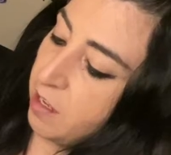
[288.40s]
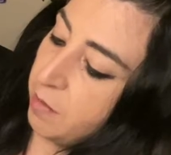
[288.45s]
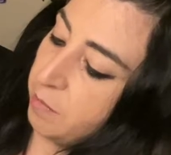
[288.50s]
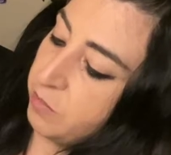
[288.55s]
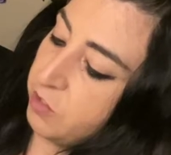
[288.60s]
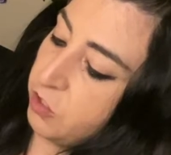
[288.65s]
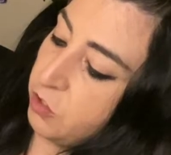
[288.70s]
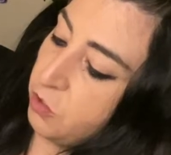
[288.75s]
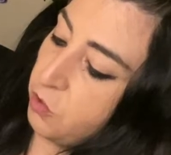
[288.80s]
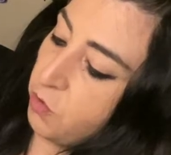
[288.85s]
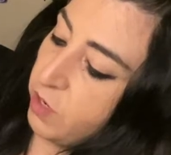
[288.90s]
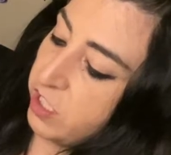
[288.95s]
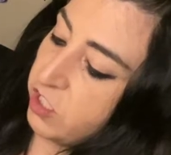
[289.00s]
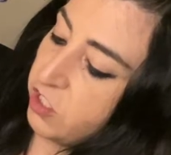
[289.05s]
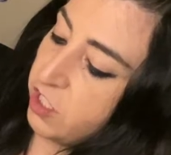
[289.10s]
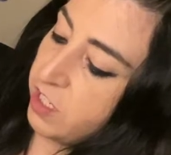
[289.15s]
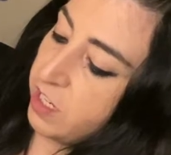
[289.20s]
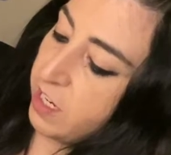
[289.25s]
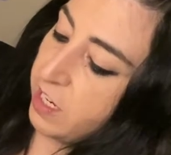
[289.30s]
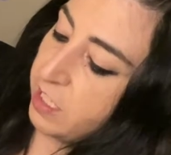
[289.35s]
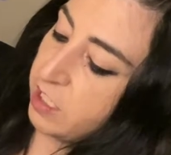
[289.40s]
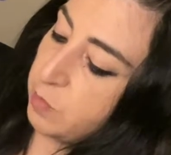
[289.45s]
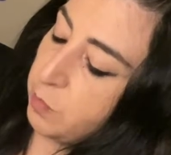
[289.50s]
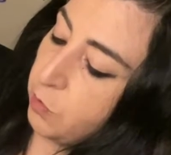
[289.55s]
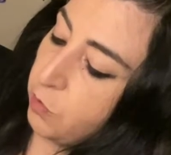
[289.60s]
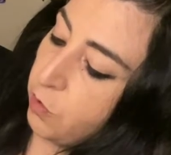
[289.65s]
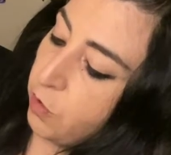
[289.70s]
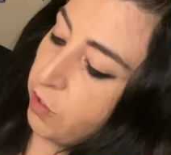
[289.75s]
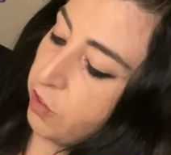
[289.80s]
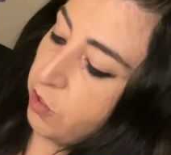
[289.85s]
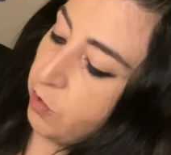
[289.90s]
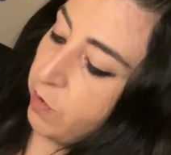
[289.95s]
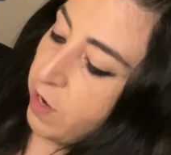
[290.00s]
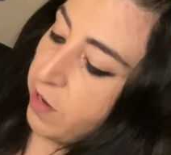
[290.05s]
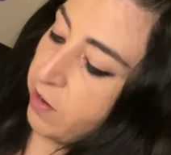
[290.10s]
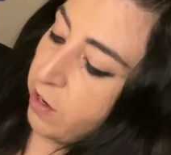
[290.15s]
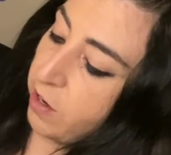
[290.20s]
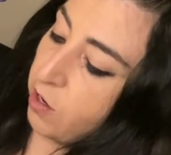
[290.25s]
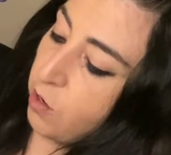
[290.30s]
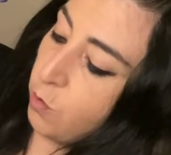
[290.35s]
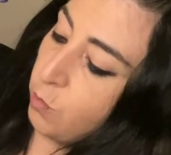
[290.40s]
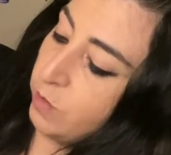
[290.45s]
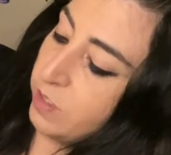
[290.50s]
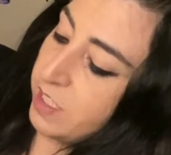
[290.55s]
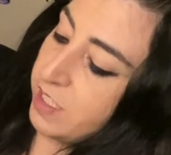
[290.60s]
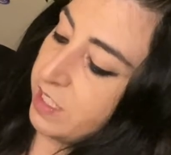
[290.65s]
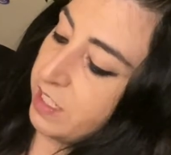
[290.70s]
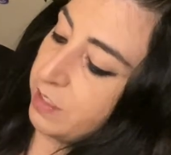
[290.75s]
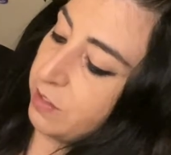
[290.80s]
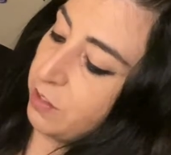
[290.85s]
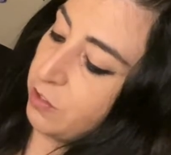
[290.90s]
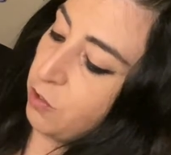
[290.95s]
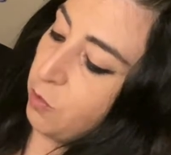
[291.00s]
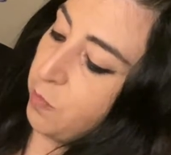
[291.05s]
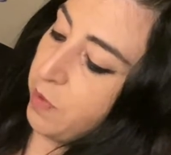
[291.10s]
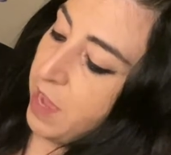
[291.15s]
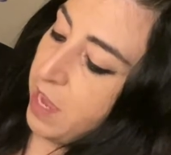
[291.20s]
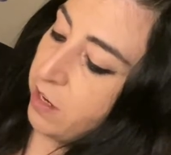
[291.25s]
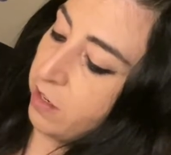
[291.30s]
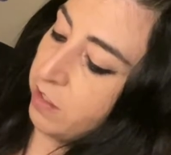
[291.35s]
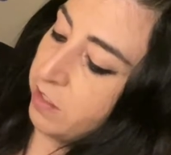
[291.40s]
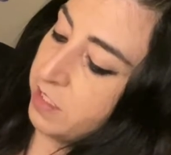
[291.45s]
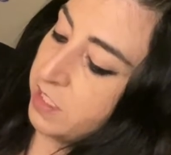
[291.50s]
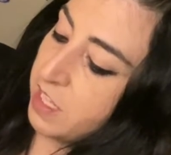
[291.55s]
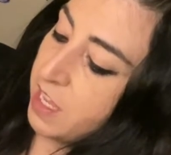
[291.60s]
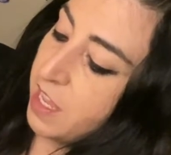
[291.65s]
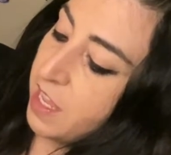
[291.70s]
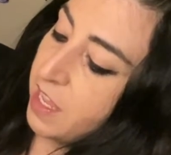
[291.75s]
to question and explore throughout our own cyclical patterns